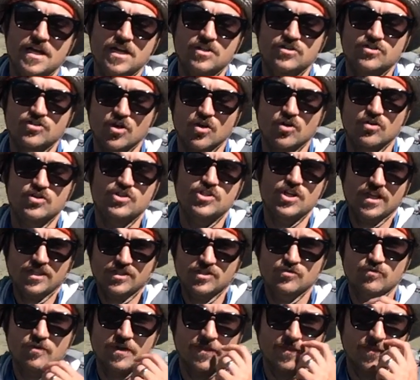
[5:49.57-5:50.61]
So just
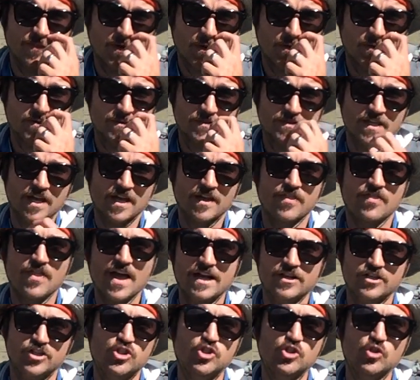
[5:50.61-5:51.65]
with
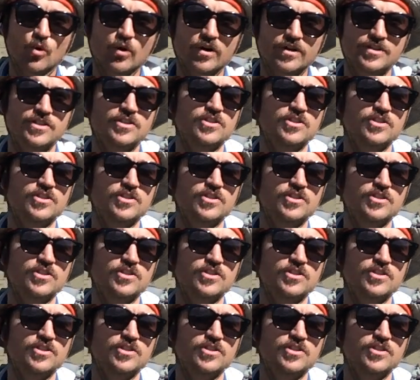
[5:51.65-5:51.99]
that short